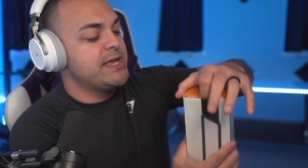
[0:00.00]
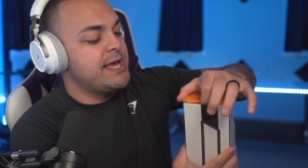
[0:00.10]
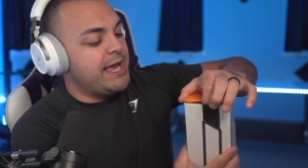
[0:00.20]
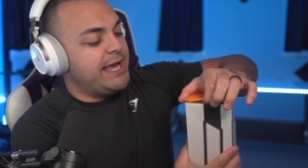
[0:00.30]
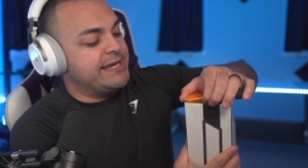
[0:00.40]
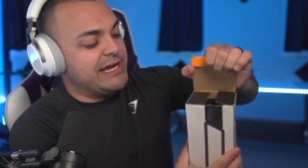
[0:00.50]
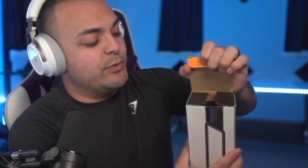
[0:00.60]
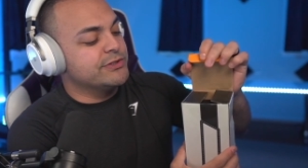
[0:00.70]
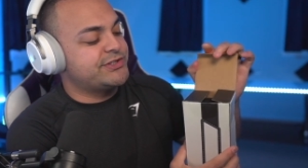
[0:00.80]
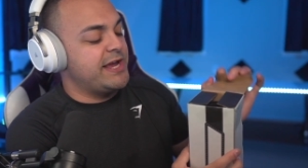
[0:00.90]
And I
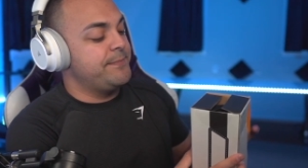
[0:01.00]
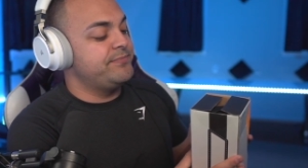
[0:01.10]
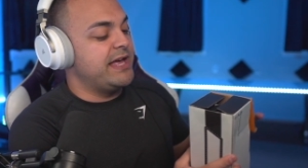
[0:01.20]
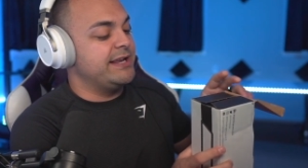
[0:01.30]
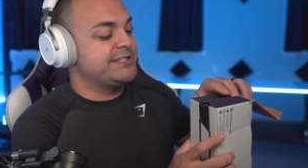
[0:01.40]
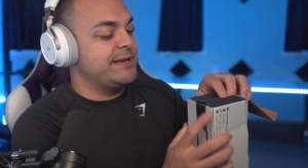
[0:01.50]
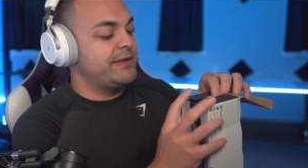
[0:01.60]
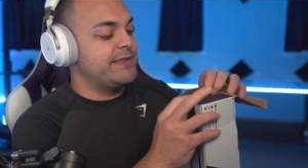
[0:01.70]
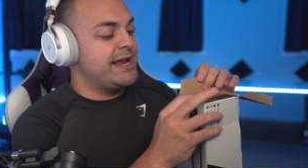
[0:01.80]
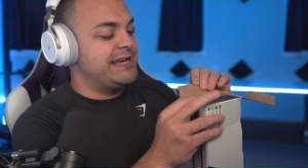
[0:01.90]
will say that is
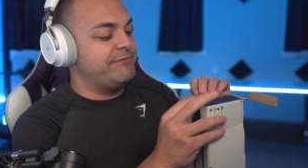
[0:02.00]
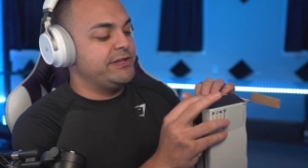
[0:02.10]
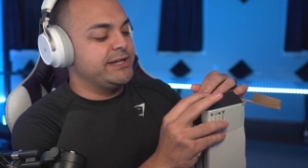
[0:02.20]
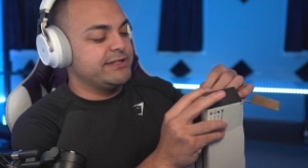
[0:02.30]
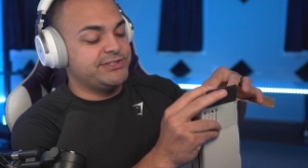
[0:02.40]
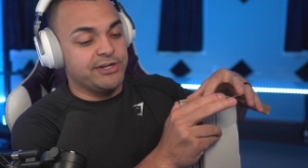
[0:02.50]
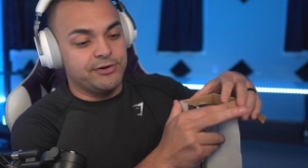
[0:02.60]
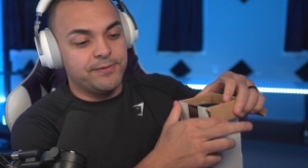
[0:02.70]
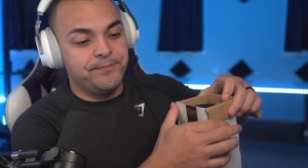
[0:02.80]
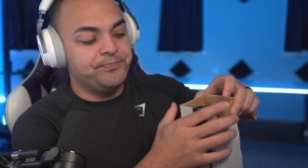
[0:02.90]
something that I definitely did consider.
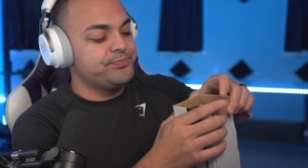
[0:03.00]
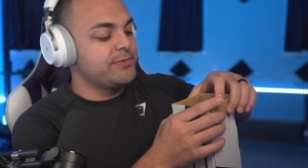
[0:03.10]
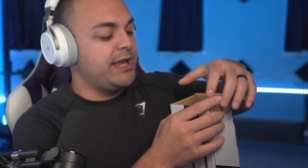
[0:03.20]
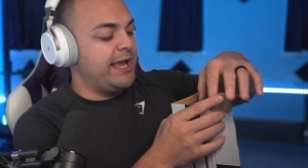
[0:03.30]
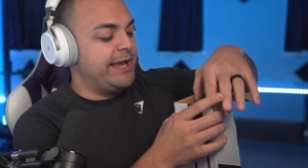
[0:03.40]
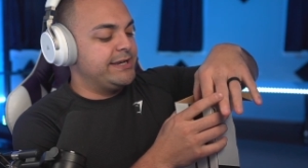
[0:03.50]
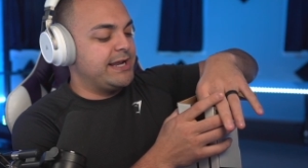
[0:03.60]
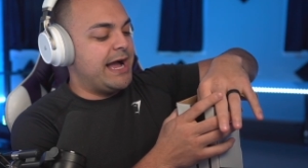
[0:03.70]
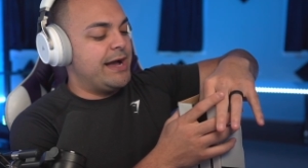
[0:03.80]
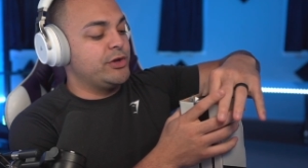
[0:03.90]
And
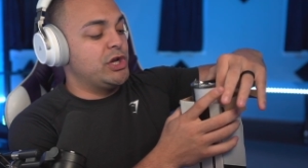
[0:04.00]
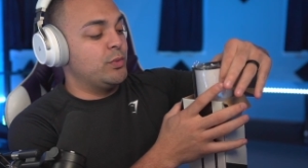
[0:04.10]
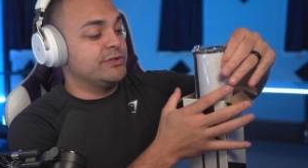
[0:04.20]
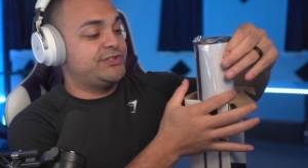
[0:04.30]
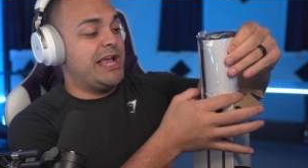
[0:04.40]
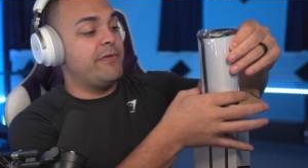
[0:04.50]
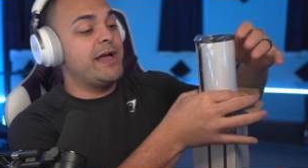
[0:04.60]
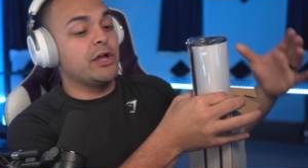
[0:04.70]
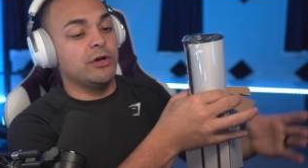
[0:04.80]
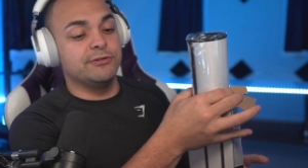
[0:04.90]
we'll see how
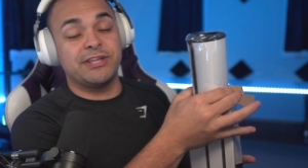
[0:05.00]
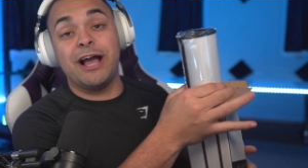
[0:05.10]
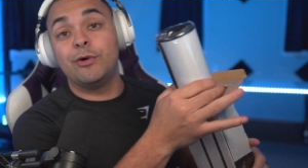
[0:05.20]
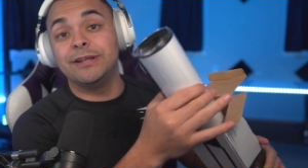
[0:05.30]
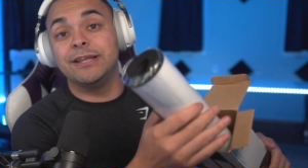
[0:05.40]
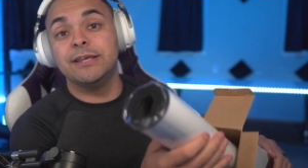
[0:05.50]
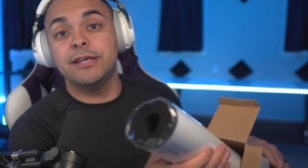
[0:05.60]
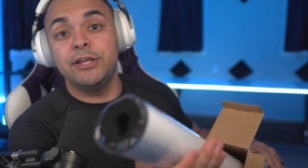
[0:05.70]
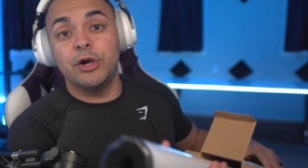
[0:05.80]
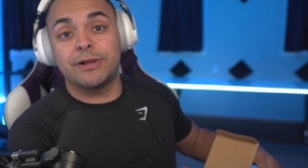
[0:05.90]
that goes, how it,
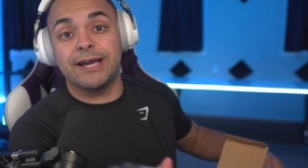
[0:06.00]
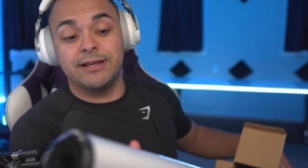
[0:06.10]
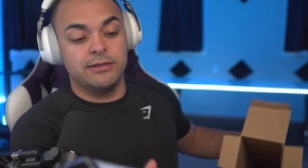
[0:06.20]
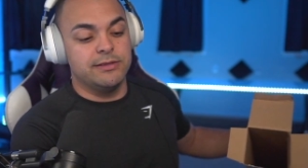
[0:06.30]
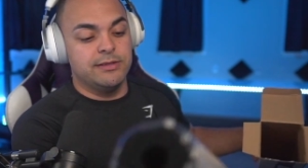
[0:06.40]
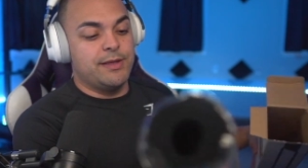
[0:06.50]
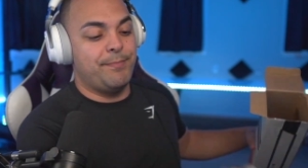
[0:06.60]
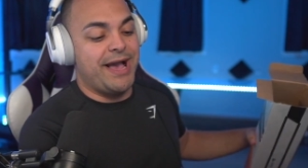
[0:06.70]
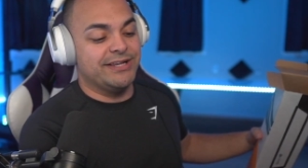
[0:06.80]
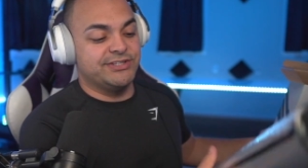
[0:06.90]
kind of
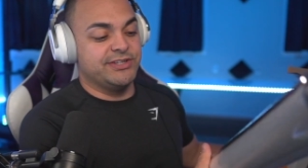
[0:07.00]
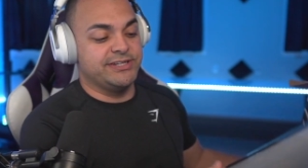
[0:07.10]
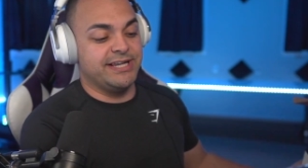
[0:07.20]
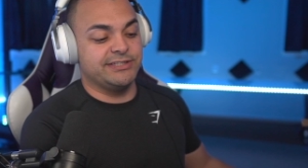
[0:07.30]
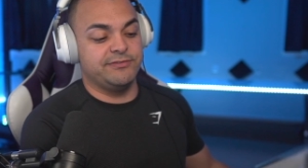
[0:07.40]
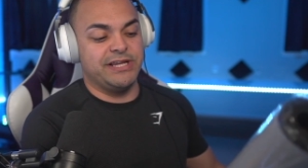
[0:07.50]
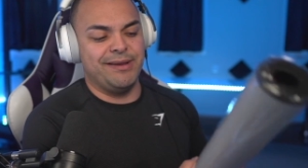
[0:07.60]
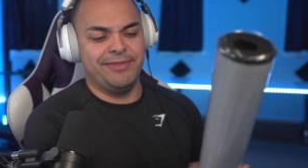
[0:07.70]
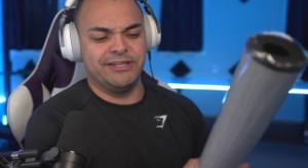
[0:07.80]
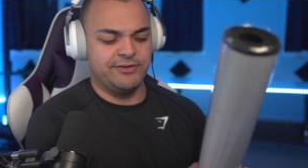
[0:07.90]
passes the test of
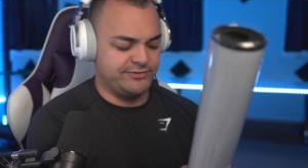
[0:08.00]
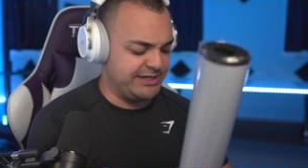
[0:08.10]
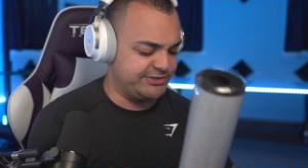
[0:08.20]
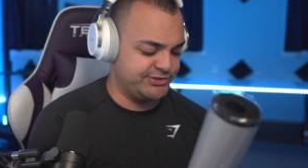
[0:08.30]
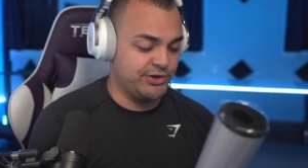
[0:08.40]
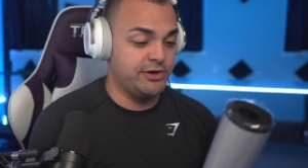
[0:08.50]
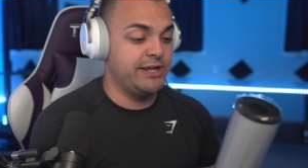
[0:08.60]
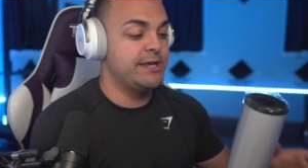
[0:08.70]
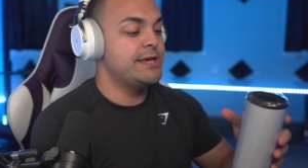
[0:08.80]
time. And this feels nice and sturdy.